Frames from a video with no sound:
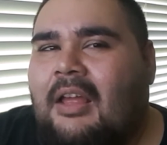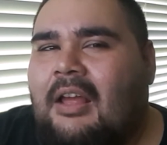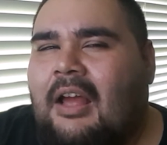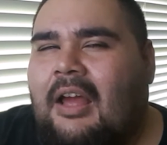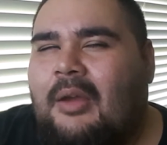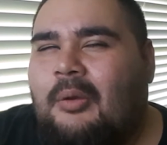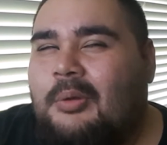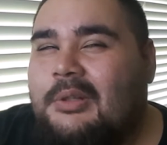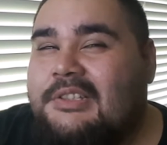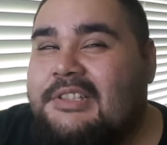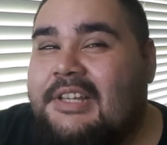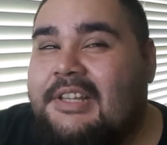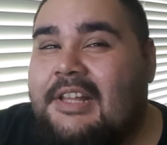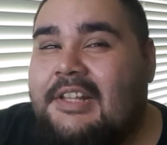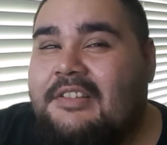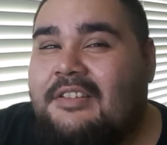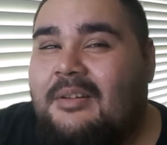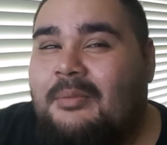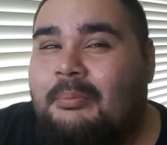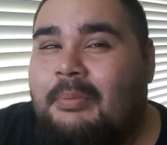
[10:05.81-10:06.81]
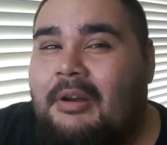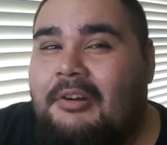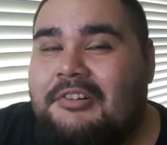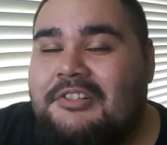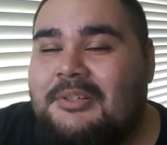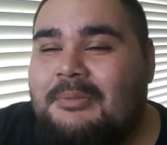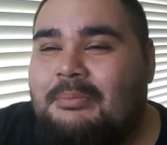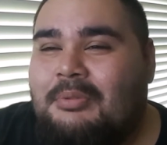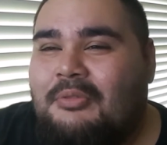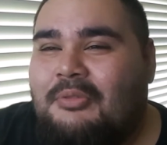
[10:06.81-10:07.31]
I would say that's an
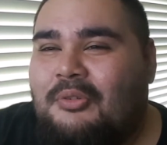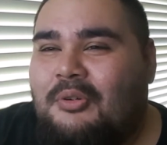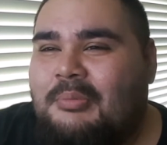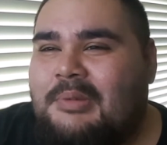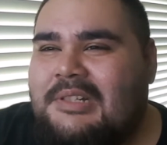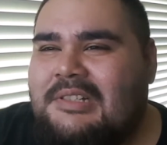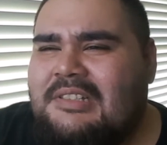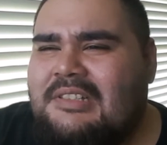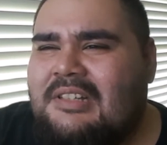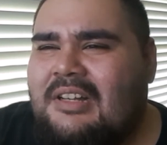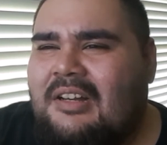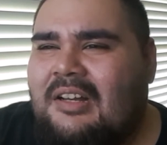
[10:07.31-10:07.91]
embarrassing performance.